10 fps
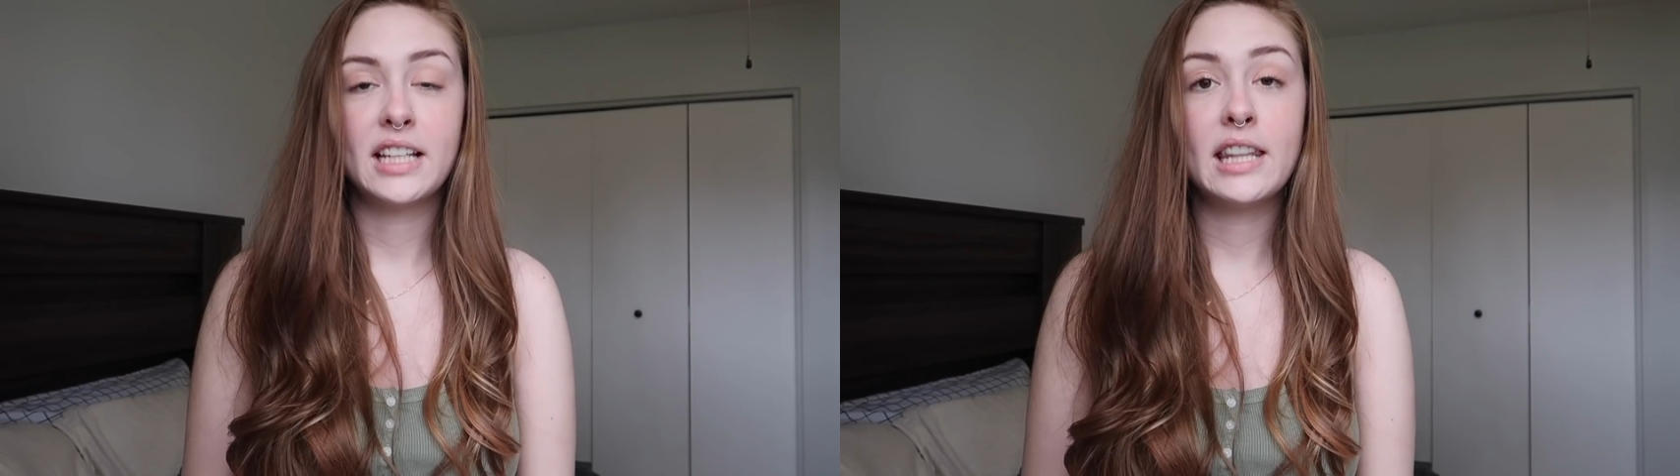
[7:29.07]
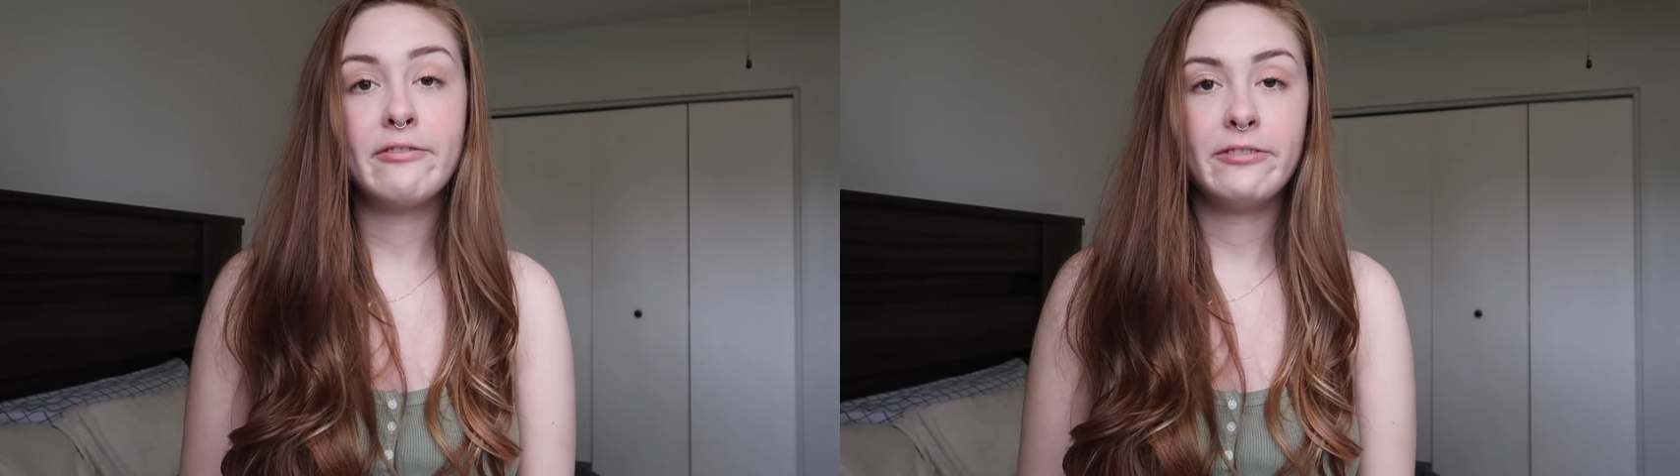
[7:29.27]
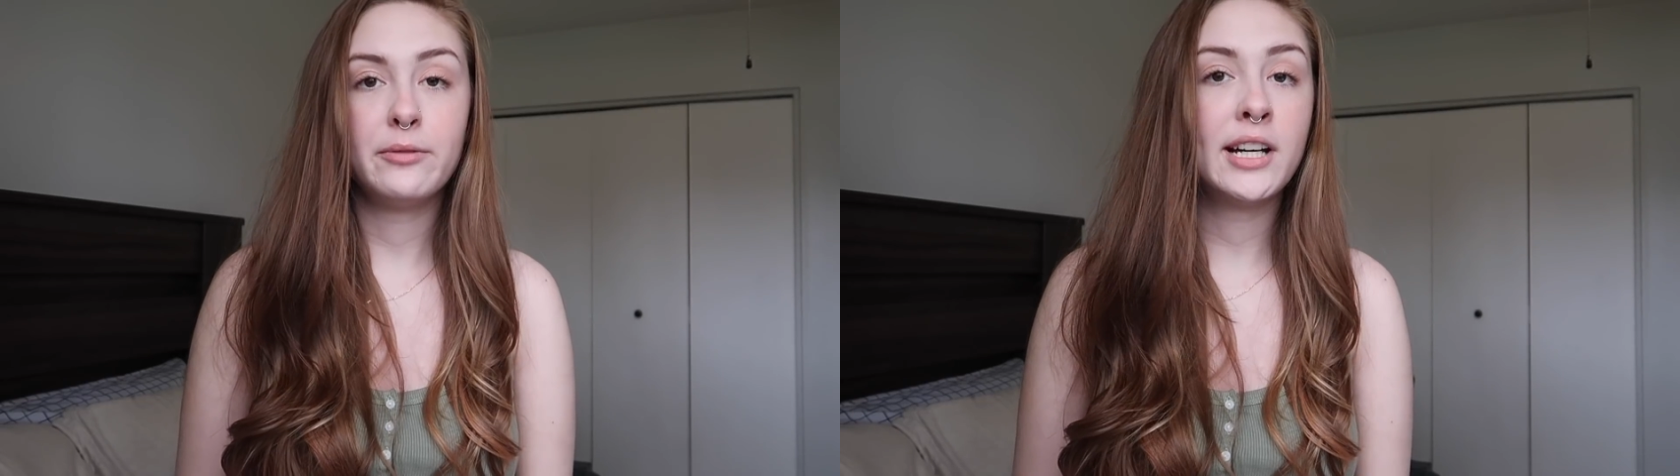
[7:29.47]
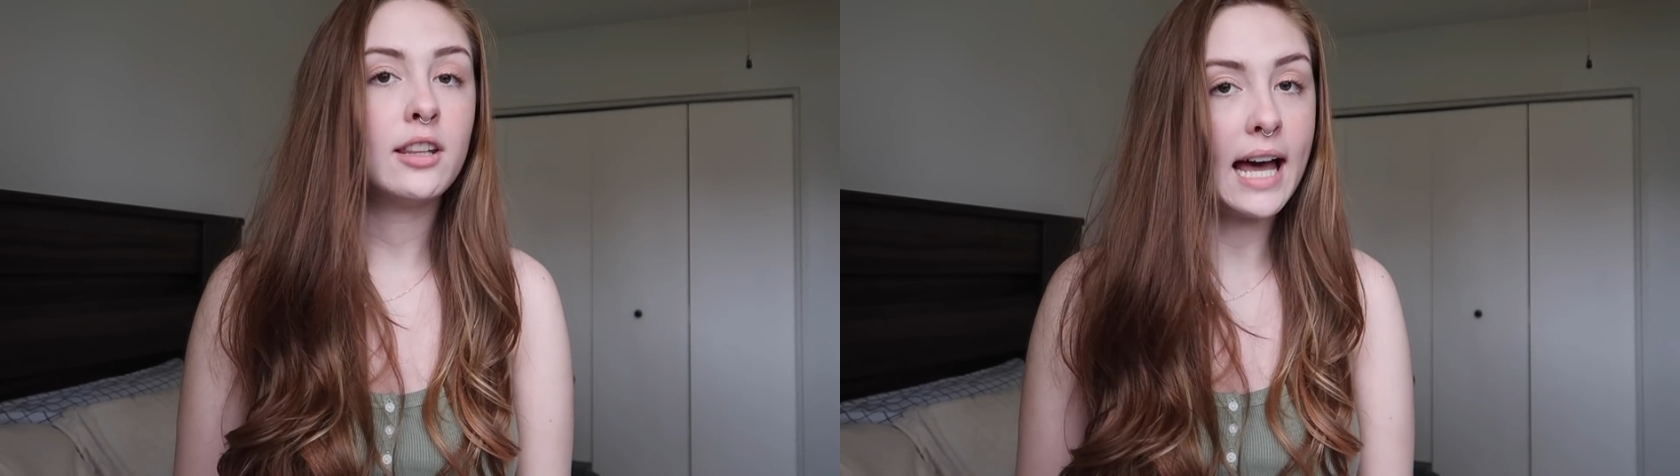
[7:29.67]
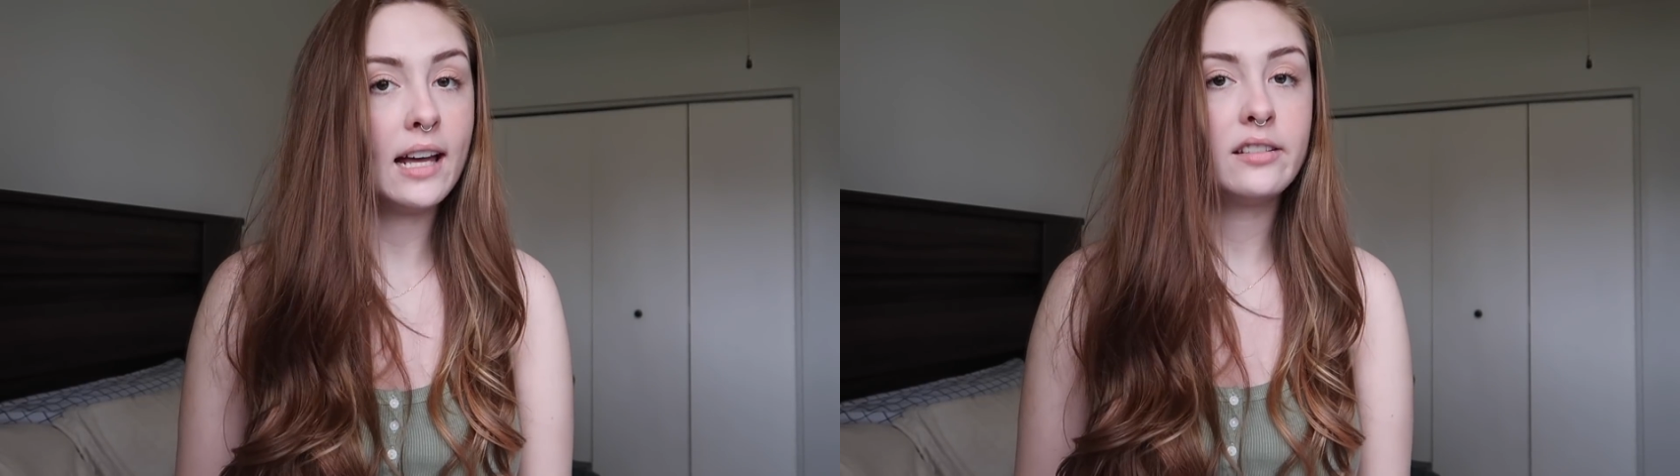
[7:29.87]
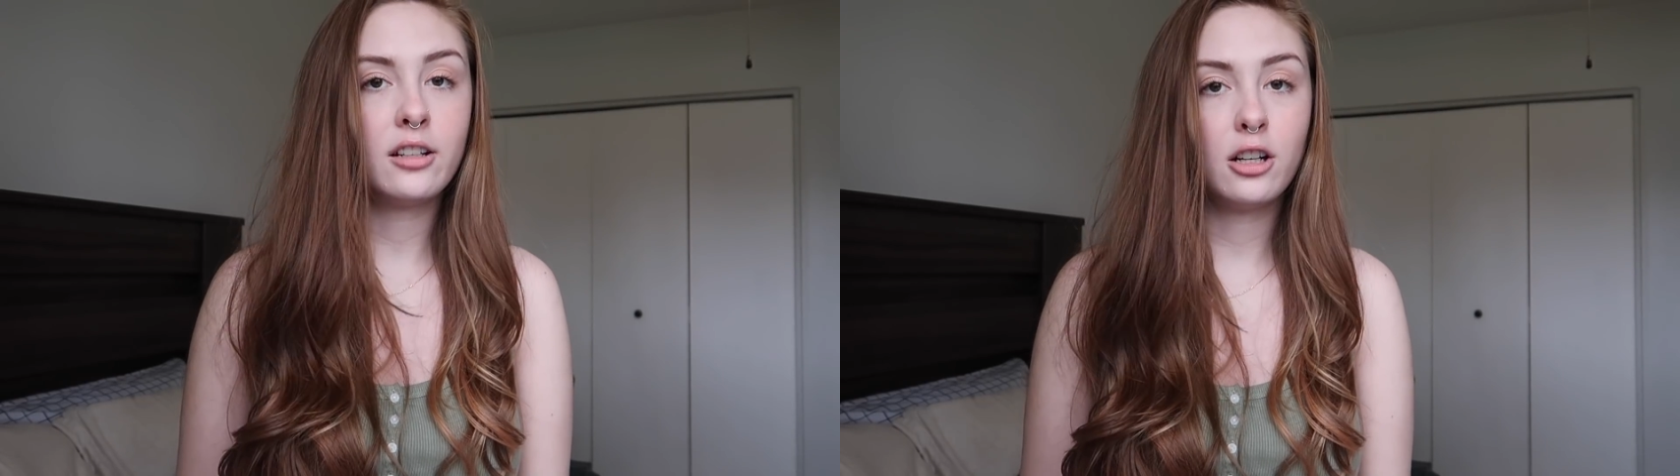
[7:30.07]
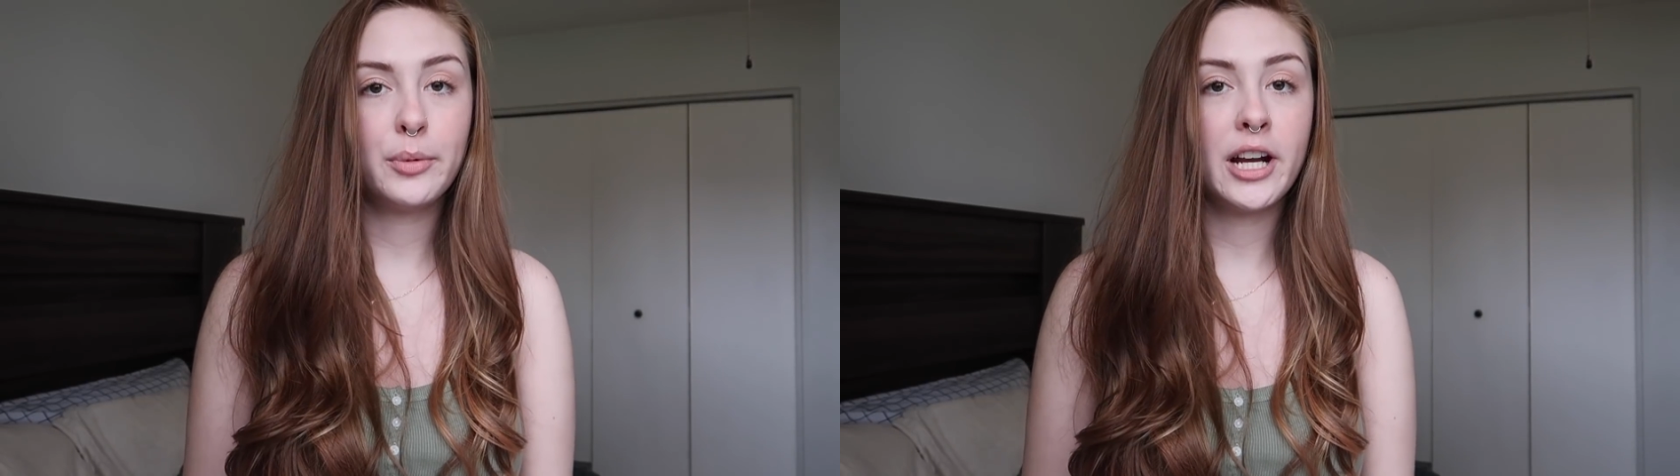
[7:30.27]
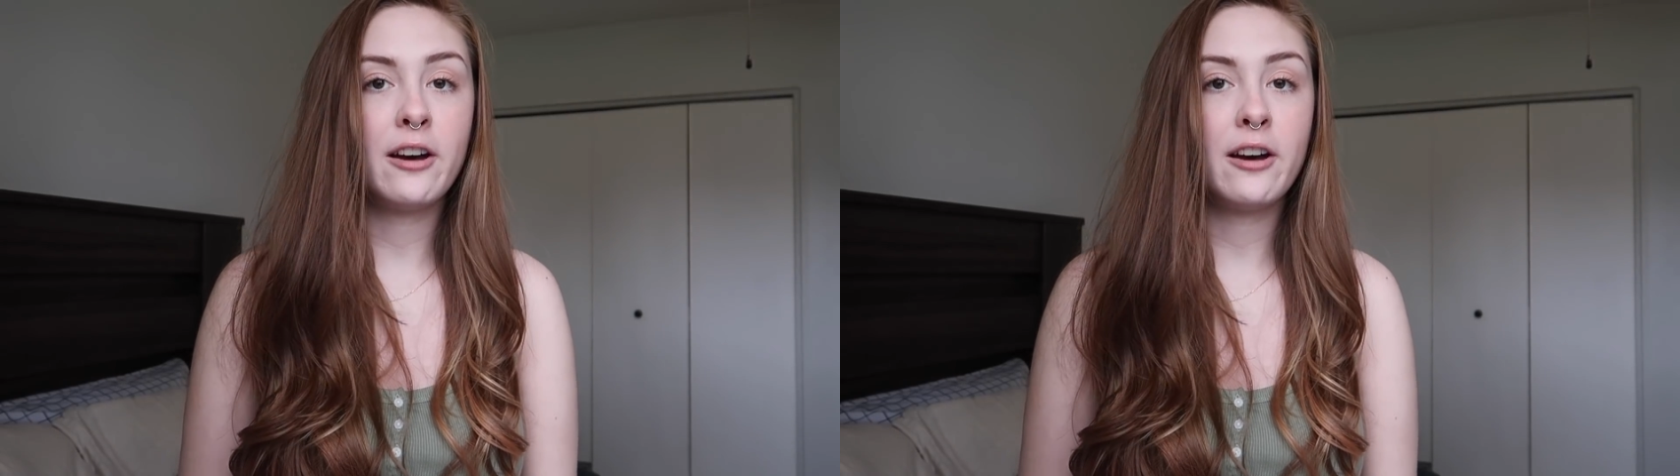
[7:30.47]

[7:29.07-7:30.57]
And then for my last Urban